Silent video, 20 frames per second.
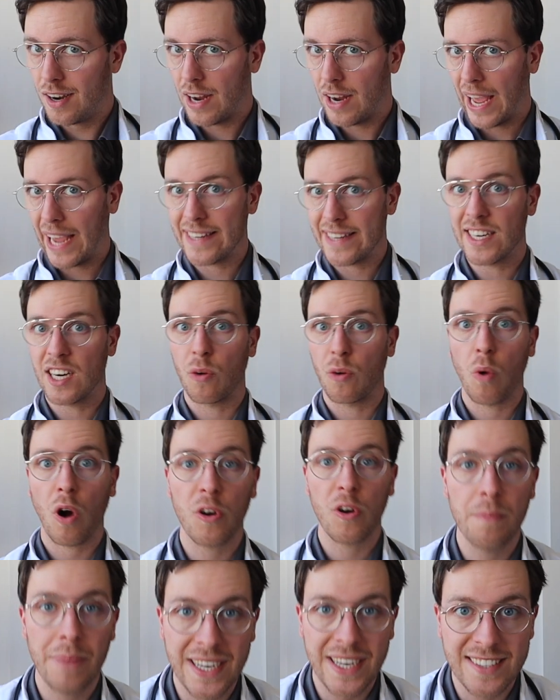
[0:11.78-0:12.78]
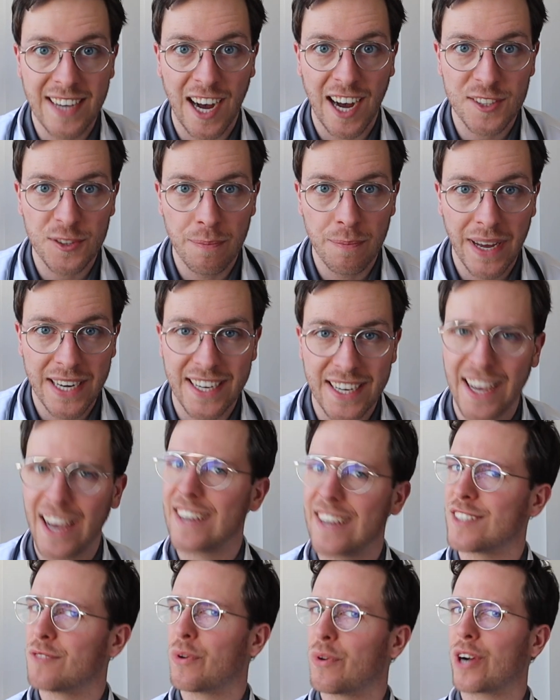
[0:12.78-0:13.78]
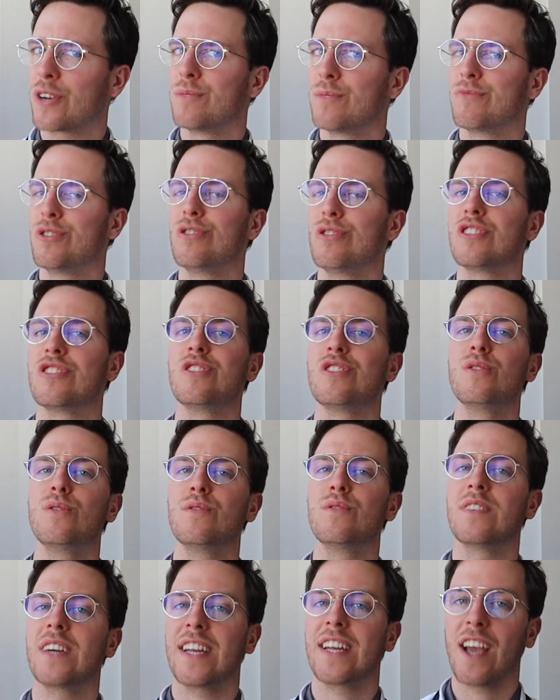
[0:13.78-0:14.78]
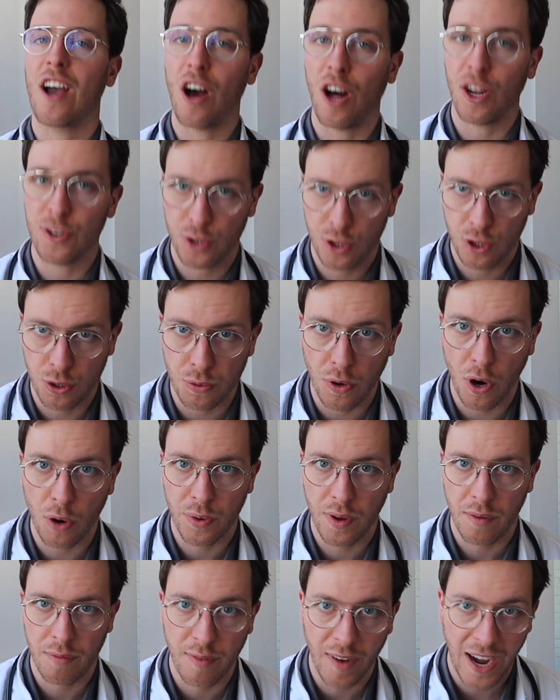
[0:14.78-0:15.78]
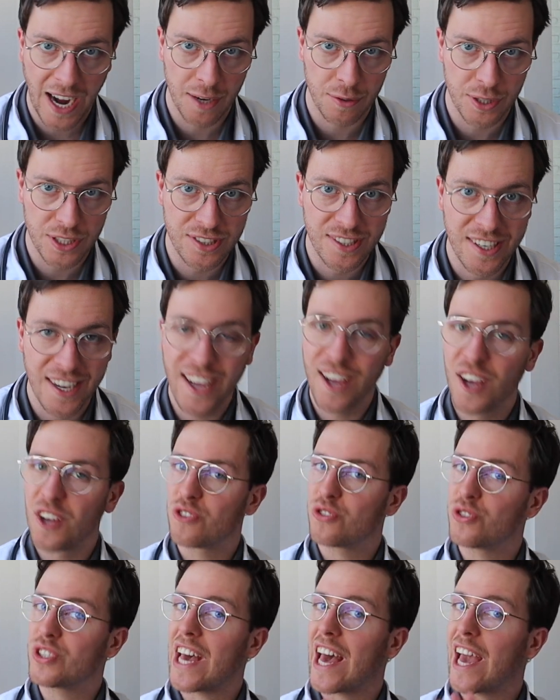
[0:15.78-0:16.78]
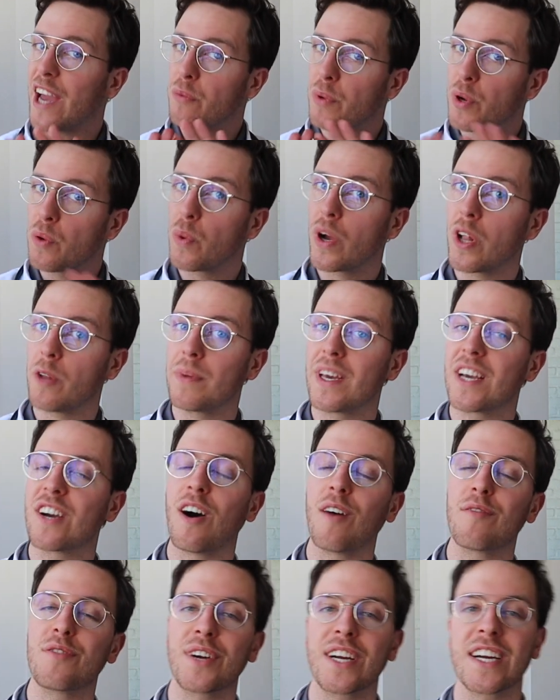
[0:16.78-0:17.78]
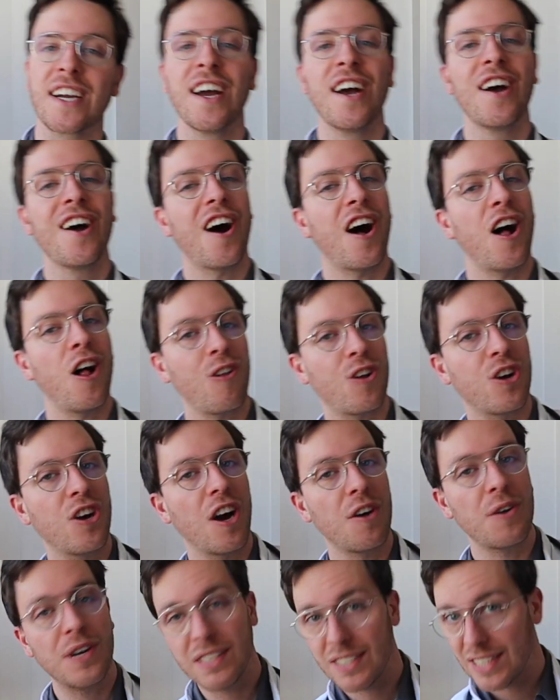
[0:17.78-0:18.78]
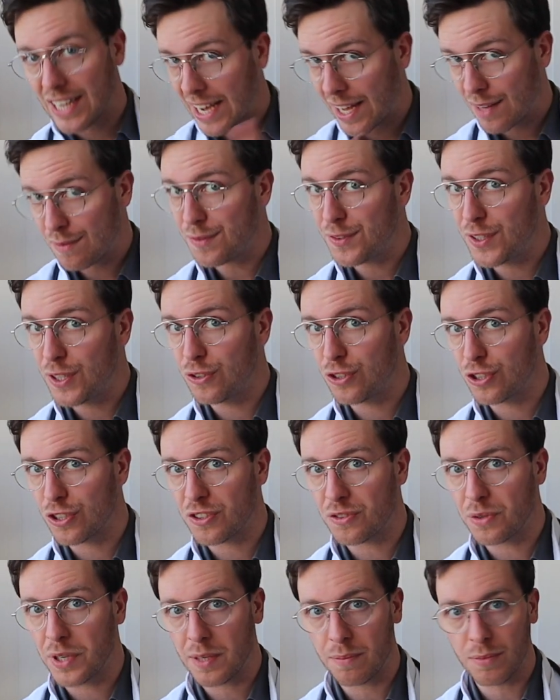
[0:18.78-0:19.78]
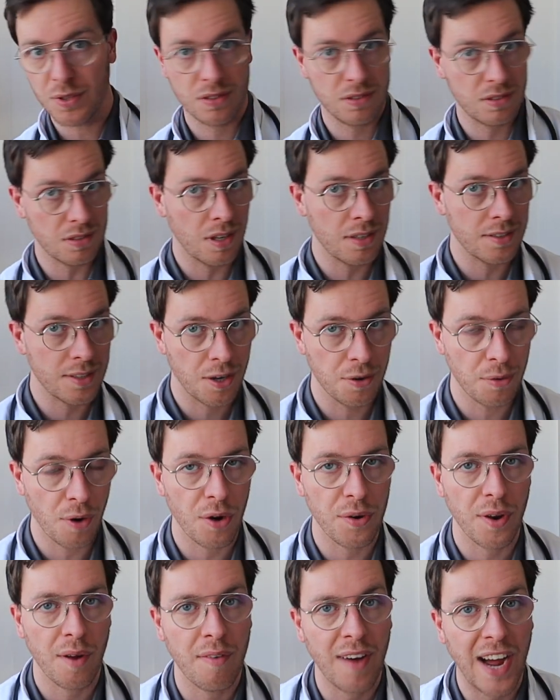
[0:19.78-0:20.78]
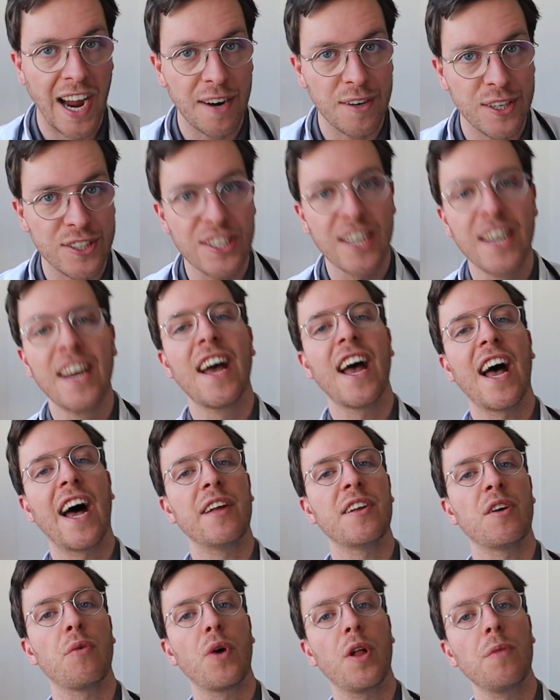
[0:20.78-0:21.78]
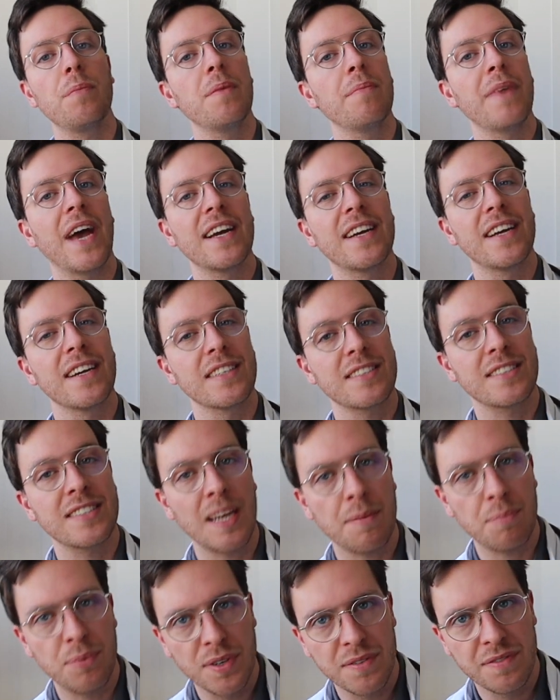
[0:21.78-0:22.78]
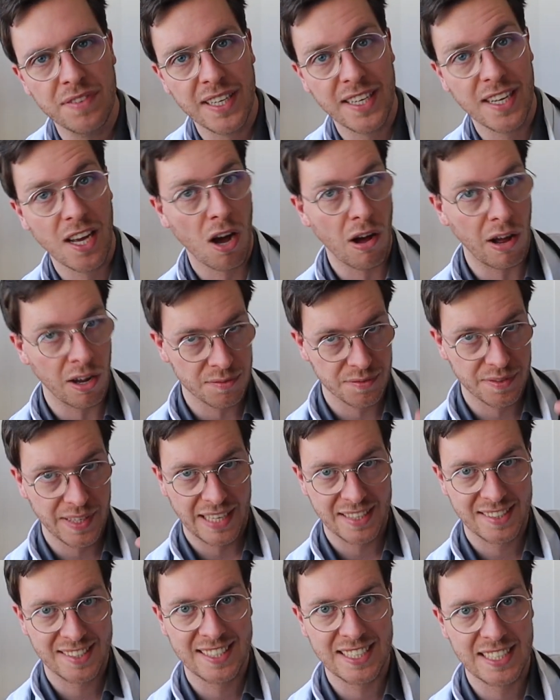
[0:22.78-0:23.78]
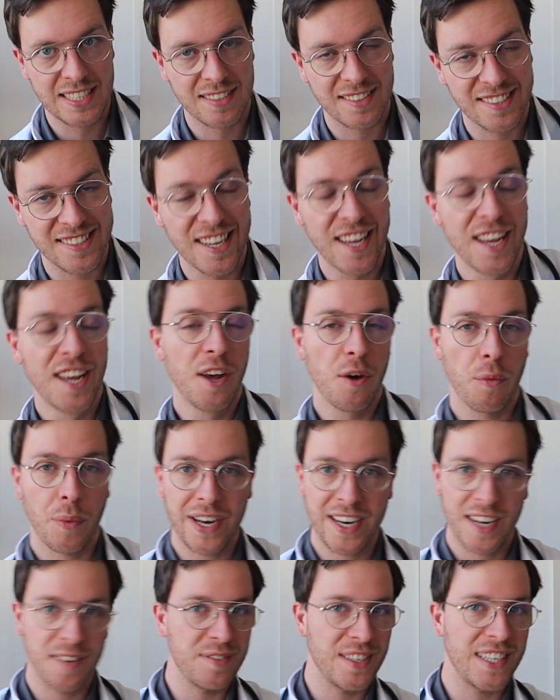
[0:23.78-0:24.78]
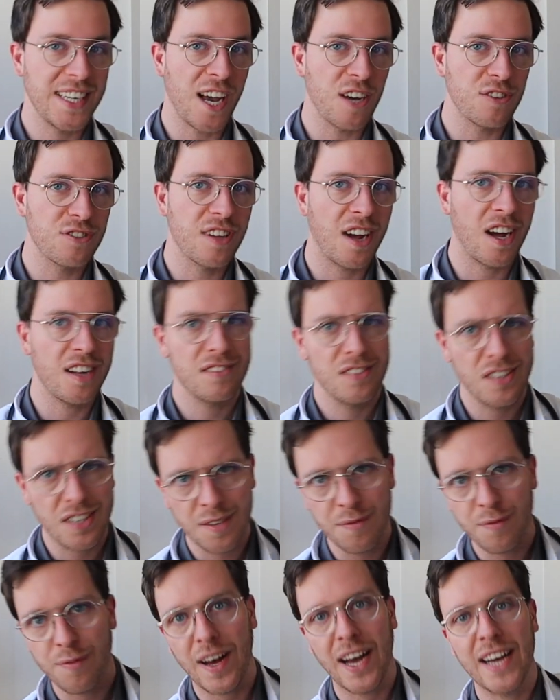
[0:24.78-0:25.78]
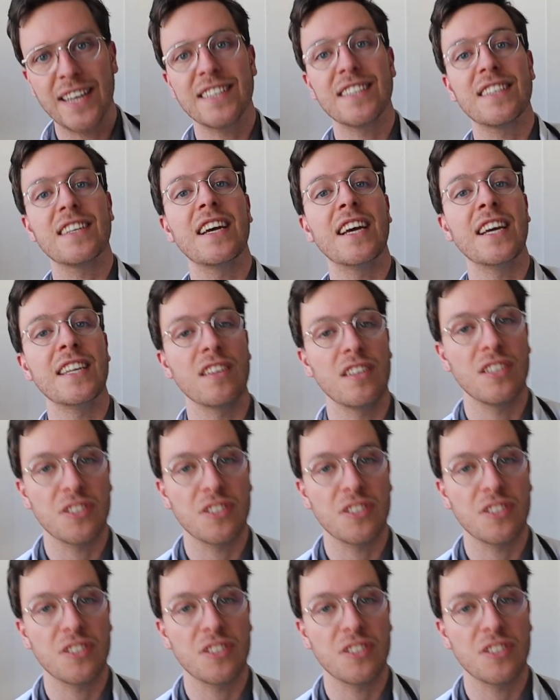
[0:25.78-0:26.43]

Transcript: Hey there, welcome back to How to Medicate and welcome to this new video on the coronavirus. Today we will be covering all current and future treatments on the coronavirus and I will be making a separate video on vaccines. When that video is done, you can find it in the